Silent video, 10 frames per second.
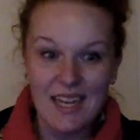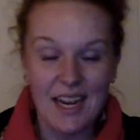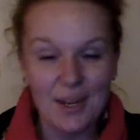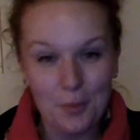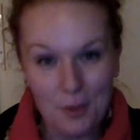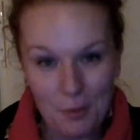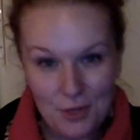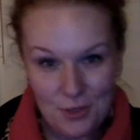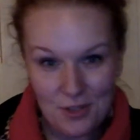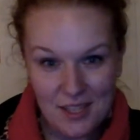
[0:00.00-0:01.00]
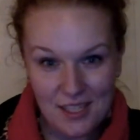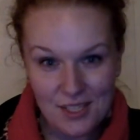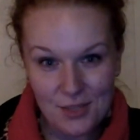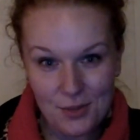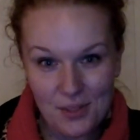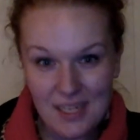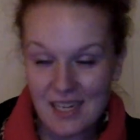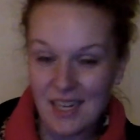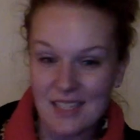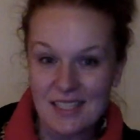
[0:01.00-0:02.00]
I hope you enjoyed this story.
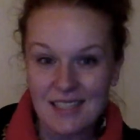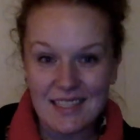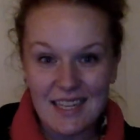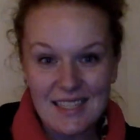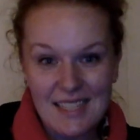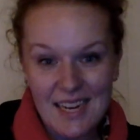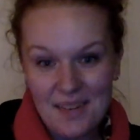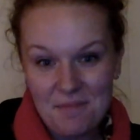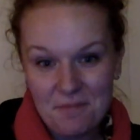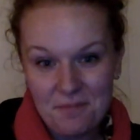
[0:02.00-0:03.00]
Until next time.